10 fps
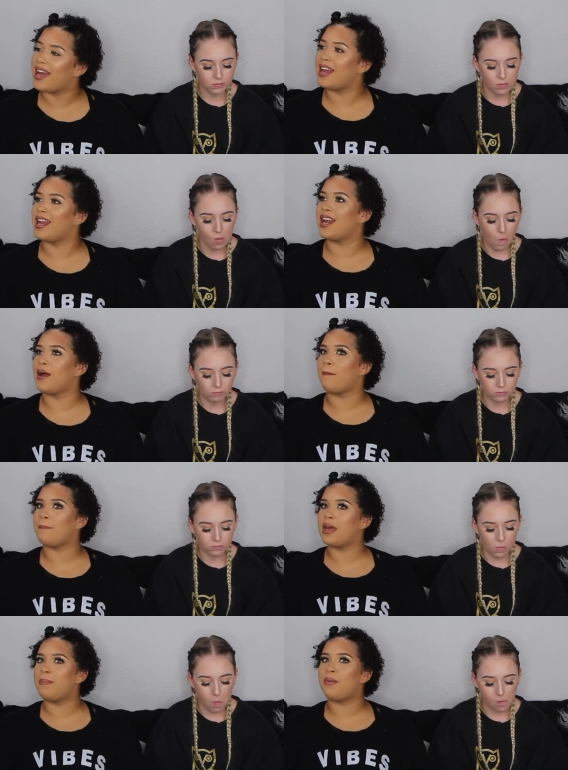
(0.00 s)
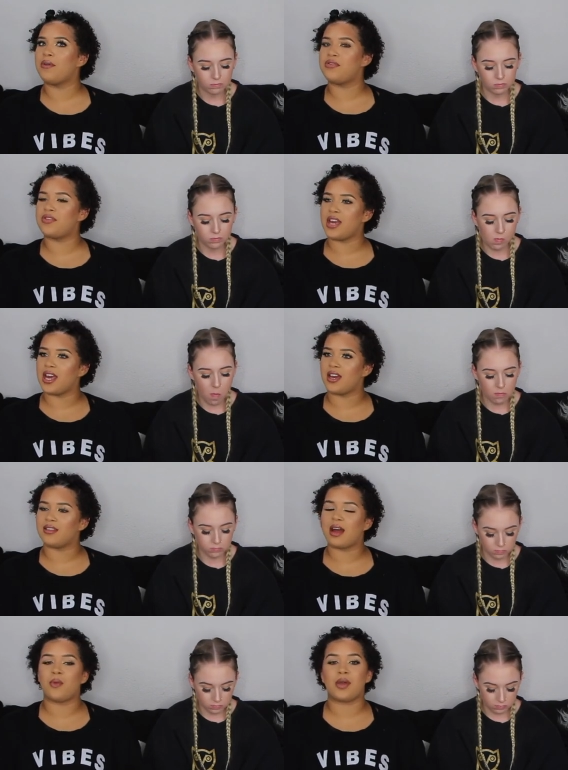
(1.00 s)
Speaker 1: And people
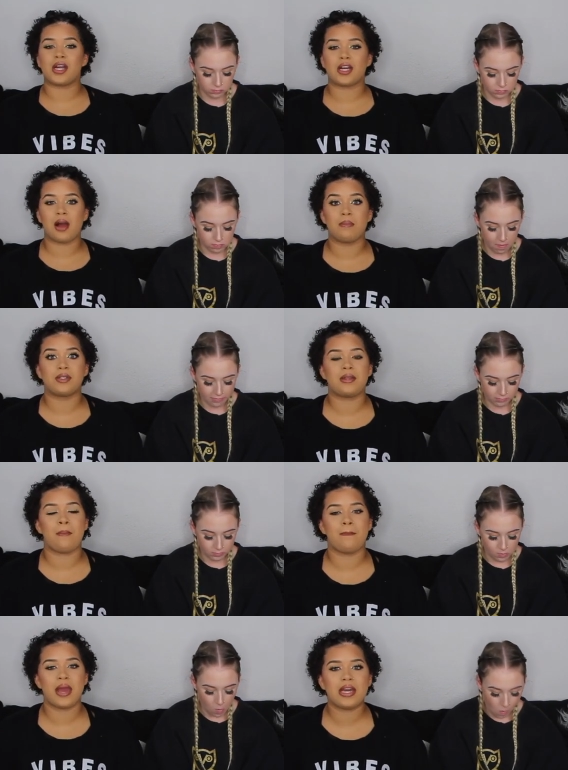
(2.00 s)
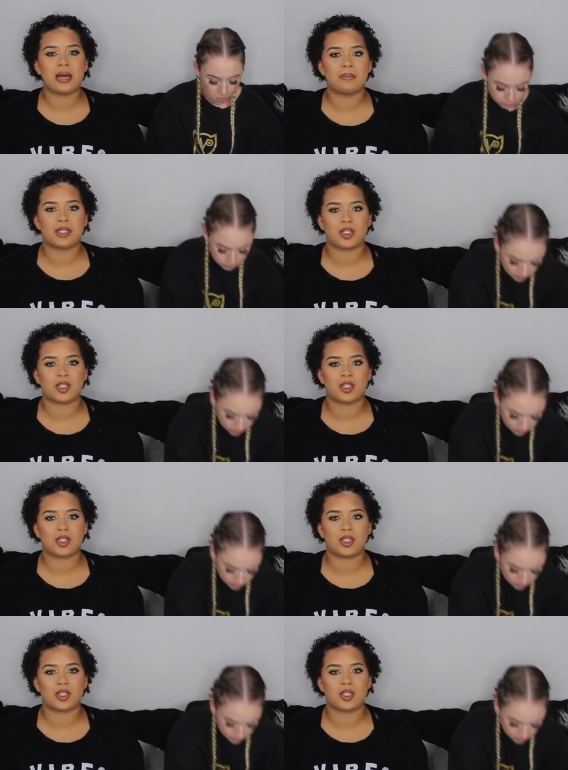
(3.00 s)
think that when it comes to makeup